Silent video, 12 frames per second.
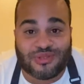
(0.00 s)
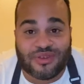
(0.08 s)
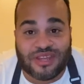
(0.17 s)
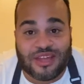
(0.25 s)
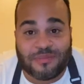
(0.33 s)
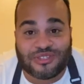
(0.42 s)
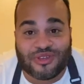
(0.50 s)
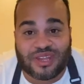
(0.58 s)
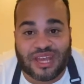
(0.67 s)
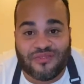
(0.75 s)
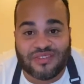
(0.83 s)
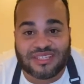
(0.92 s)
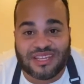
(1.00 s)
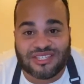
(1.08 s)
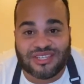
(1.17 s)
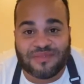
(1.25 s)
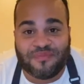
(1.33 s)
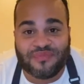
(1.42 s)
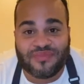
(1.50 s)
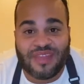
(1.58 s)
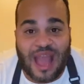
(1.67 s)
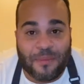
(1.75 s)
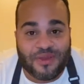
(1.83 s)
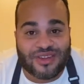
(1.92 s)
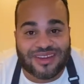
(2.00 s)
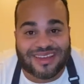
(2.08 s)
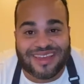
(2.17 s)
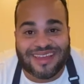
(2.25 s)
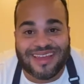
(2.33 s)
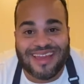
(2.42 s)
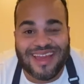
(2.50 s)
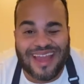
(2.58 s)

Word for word: to another episode of Kelvin's Kitchen. Happy cooking.